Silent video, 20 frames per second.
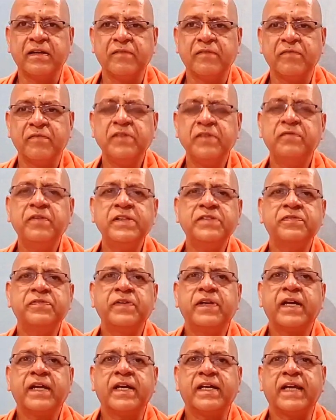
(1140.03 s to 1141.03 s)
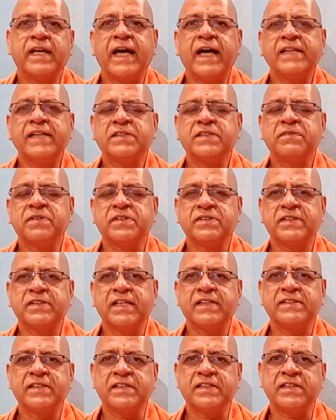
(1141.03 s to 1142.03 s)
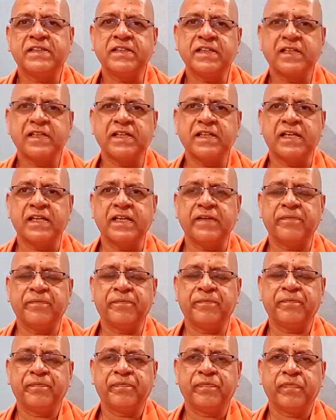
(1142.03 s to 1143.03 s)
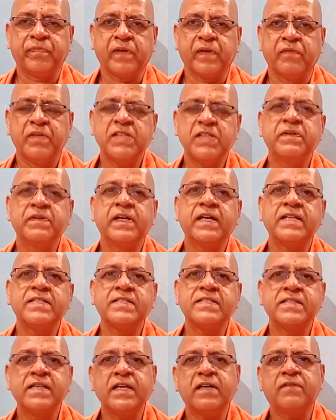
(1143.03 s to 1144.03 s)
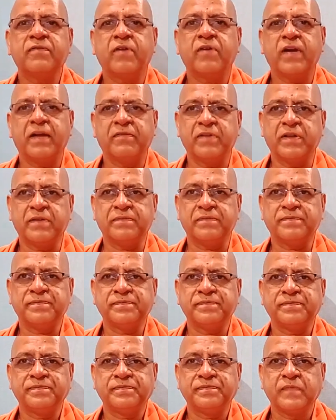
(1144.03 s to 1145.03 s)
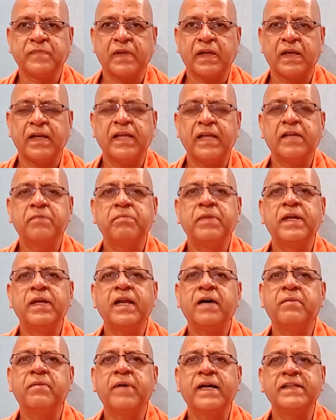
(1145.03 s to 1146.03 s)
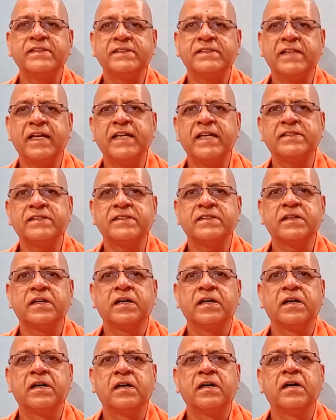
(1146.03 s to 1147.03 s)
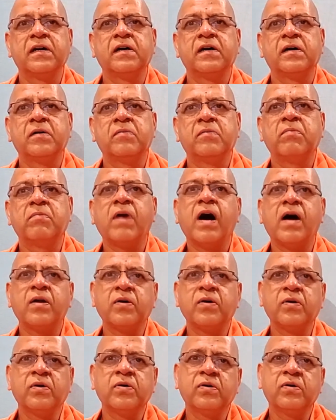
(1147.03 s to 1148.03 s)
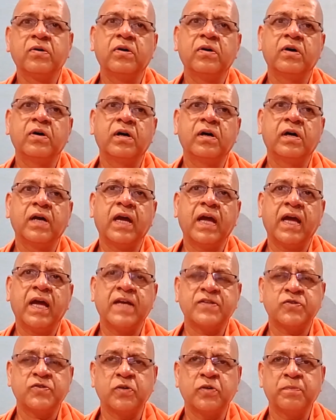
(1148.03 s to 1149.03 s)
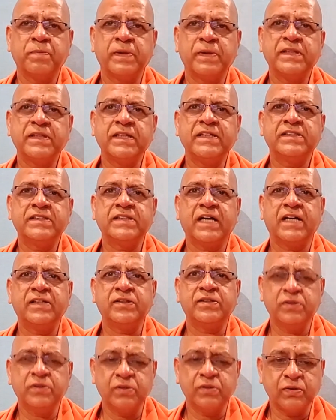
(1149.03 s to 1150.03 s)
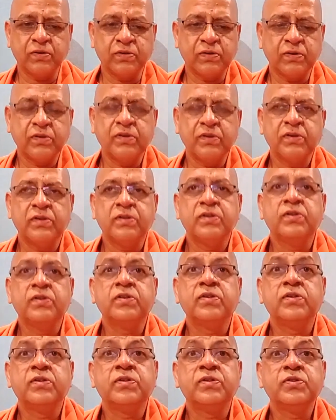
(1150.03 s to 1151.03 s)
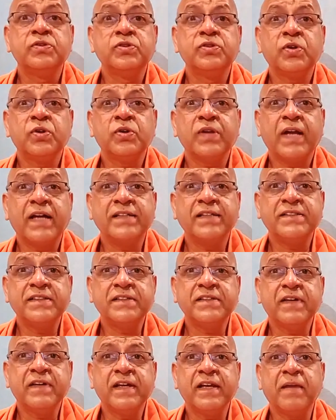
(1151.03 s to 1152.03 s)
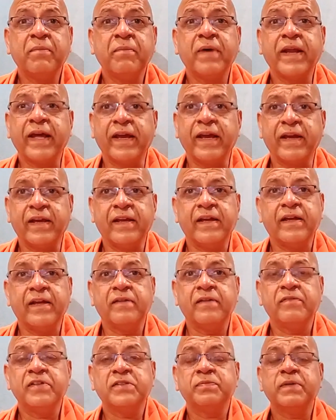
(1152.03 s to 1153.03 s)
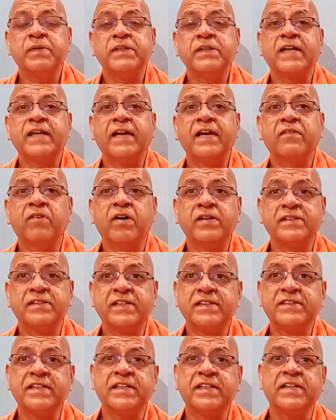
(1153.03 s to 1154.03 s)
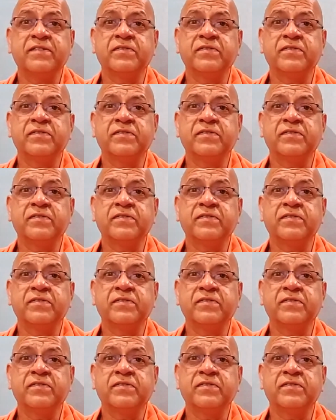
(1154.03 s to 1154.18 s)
with which we can attach ourselves eternally, which we can seek forever. Like Mirabai says, Maro aso pati chahiyo jo na jive na mare, which means I want such a